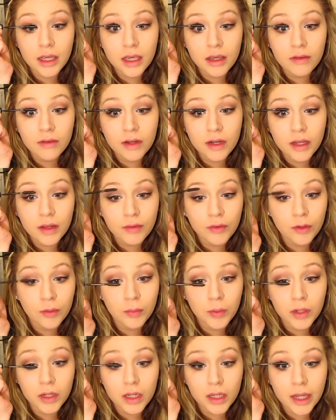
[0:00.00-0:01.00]
Even if you
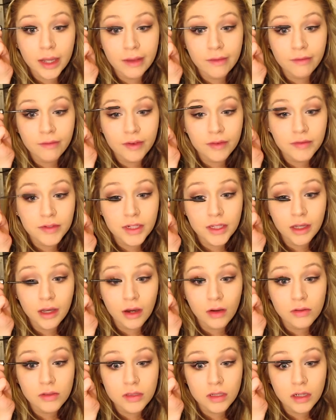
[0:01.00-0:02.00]
put like 50
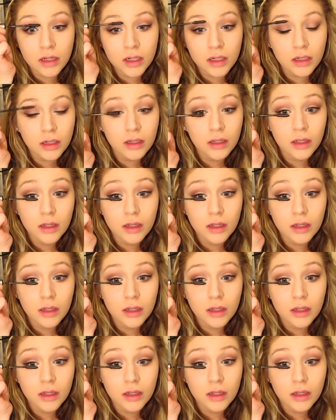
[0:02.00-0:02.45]
coats on,